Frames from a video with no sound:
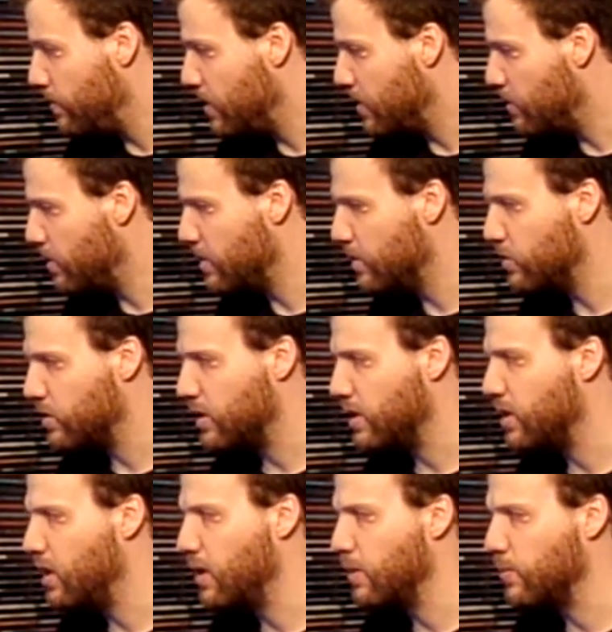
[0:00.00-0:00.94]
the Windows
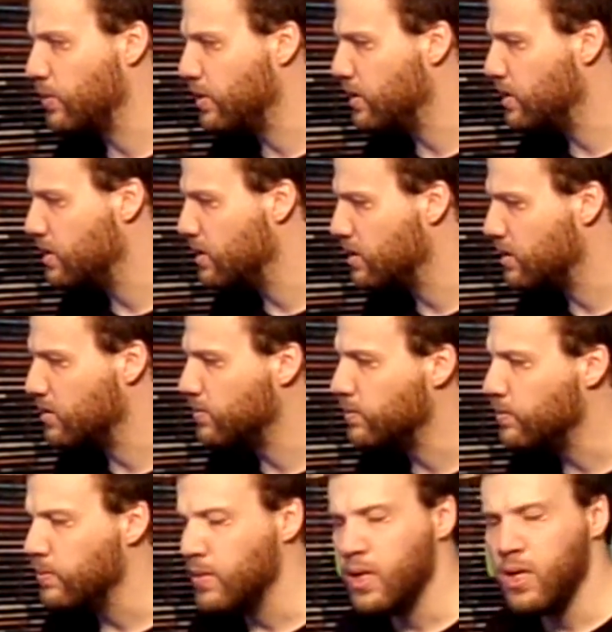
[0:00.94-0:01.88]
10 operating system.
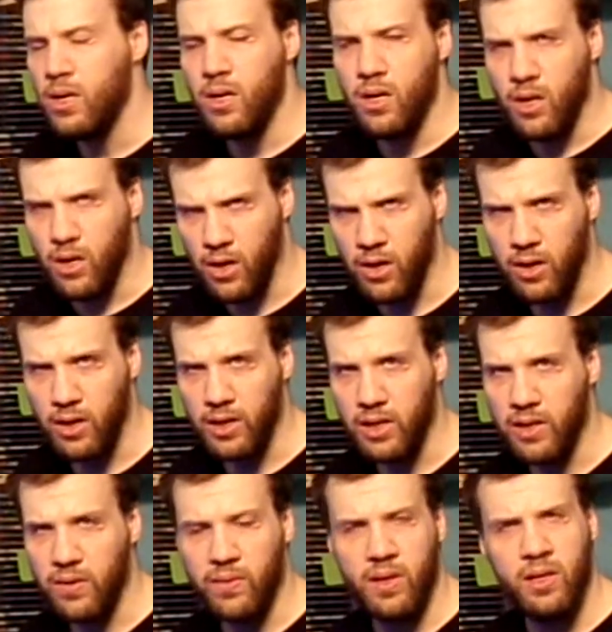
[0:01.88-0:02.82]

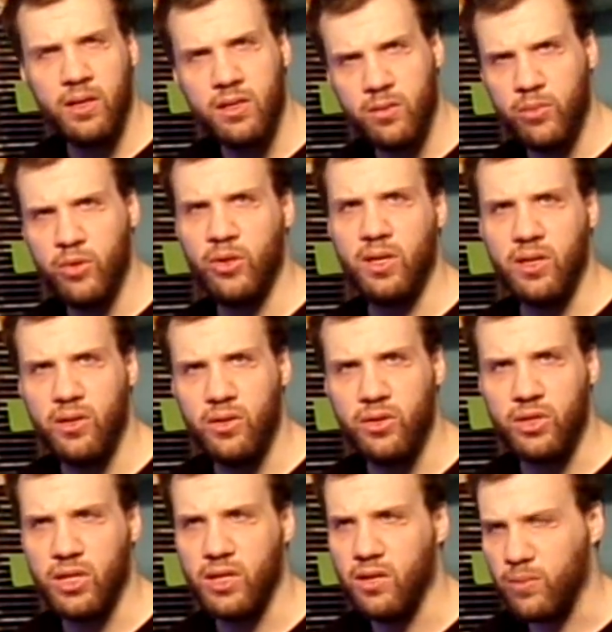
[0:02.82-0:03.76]
Alright, if you guys are building in
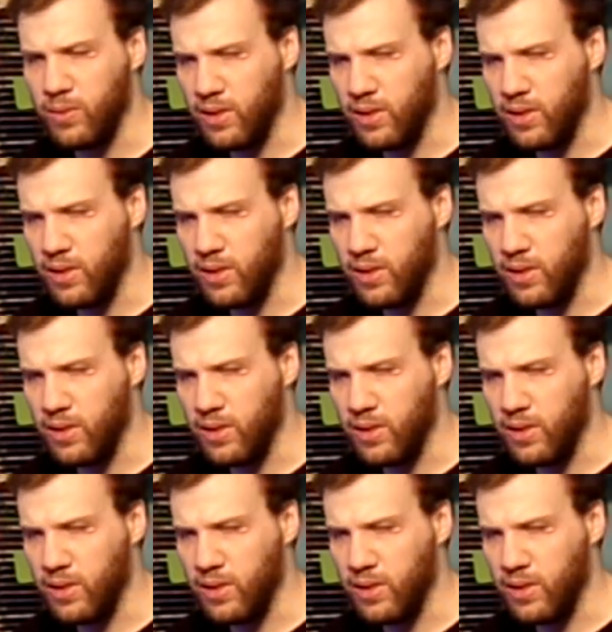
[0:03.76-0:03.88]
this channel,